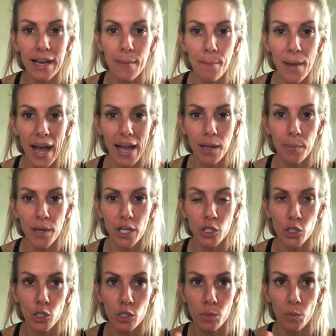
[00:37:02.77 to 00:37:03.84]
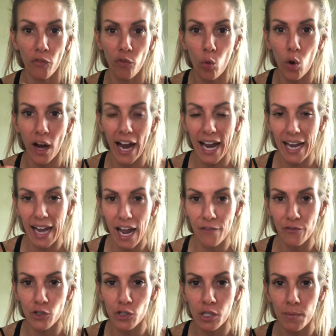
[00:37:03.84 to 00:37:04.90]
and back pictures before and
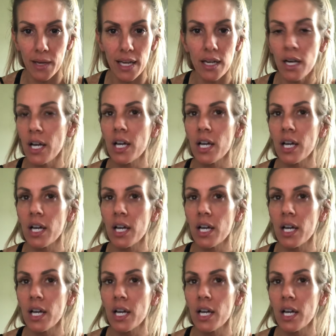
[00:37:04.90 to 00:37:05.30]
after to me.